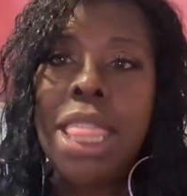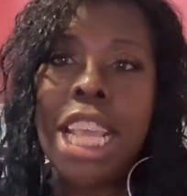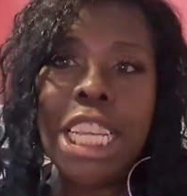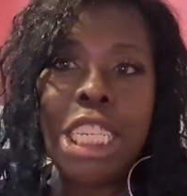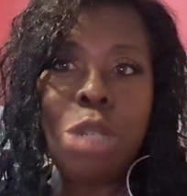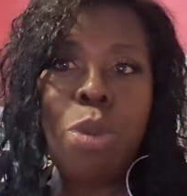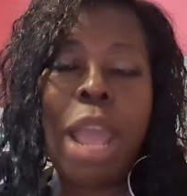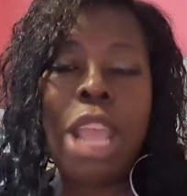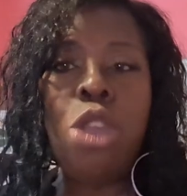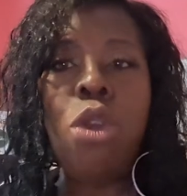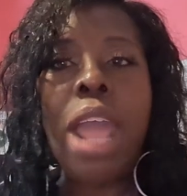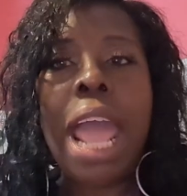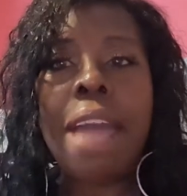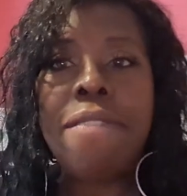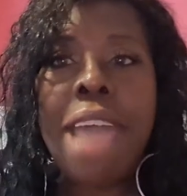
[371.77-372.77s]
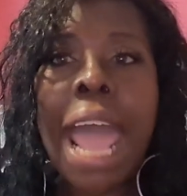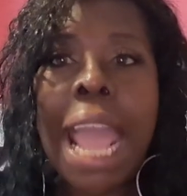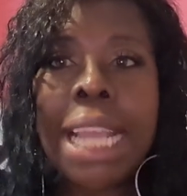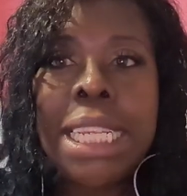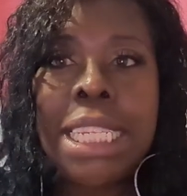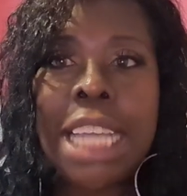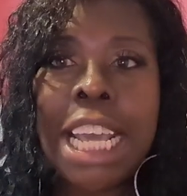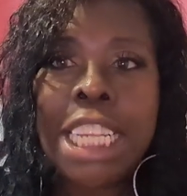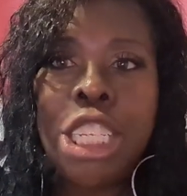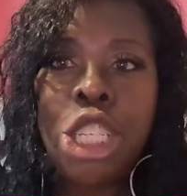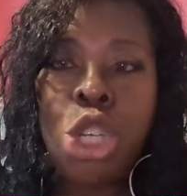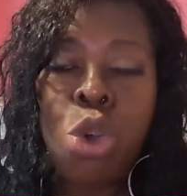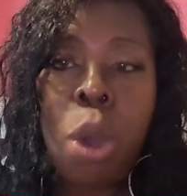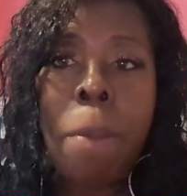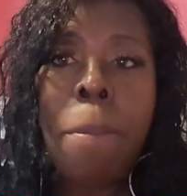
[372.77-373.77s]
This way you have access
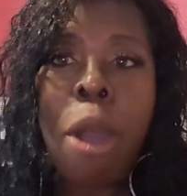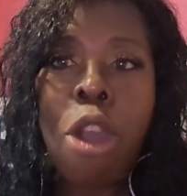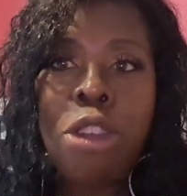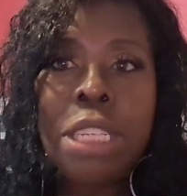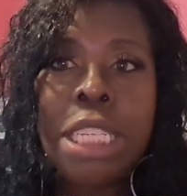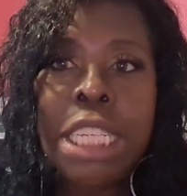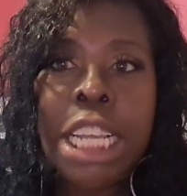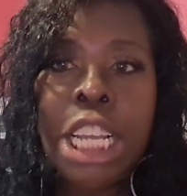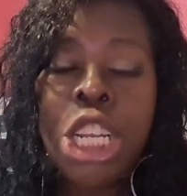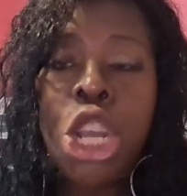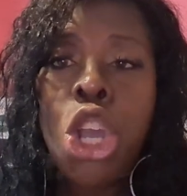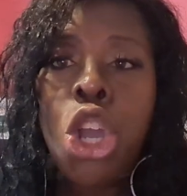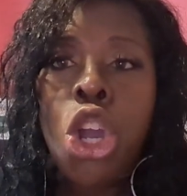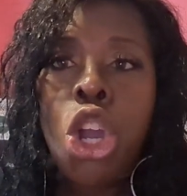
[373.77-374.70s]
to a person